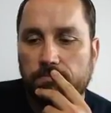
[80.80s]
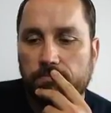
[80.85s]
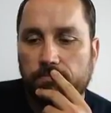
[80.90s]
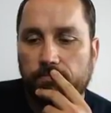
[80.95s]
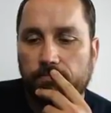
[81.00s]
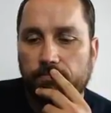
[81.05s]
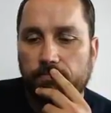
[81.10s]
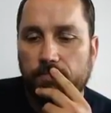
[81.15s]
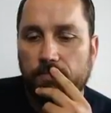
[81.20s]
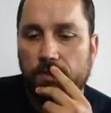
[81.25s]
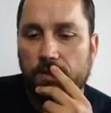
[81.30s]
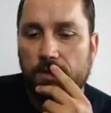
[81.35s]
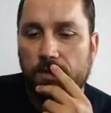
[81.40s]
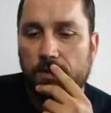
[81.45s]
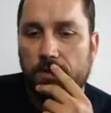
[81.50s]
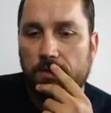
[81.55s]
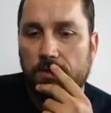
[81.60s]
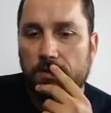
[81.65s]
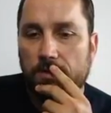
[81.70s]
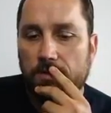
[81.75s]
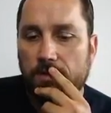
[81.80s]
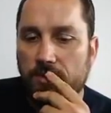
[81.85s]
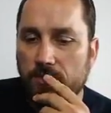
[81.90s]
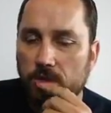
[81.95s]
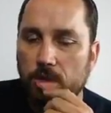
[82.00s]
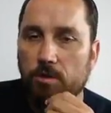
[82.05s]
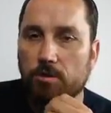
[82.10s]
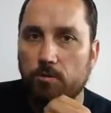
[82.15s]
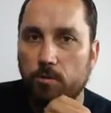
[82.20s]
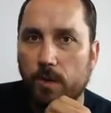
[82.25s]
That's a good question.
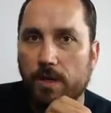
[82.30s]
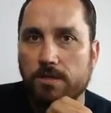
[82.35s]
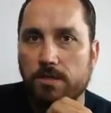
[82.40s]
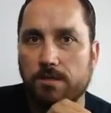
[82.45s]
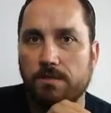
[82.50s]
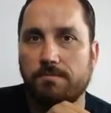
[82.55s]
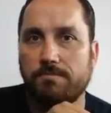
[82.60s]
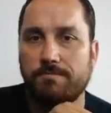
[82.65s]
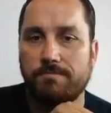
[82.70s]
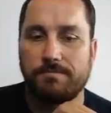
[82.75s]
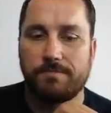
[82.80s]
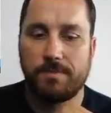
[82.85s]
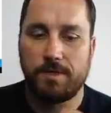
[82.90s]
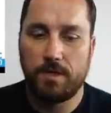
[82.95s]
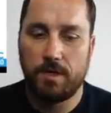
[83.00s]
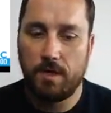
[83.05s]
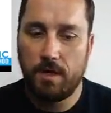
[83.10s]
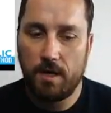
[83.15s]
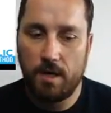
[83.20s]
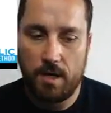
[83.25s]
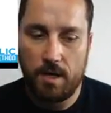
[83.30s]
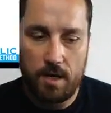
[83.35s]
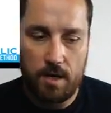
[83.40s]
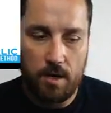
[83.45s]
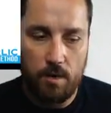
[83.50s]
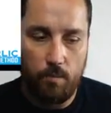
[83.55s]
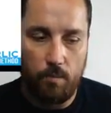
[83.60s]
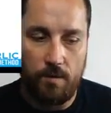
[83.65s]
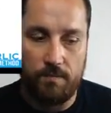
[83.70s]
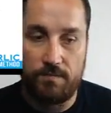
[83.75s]
Well, first of all, I mean,
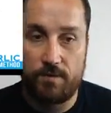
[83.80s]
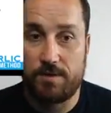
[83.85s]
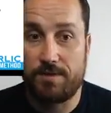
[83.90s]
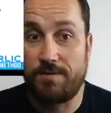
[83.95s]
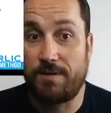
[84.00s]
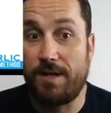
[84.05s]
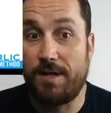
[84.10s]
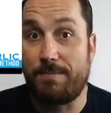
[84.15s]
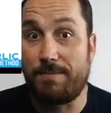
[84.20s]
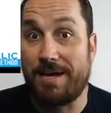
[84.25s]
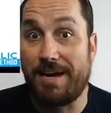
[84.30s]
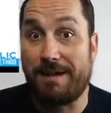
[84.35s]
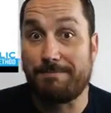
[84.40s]
I've been involved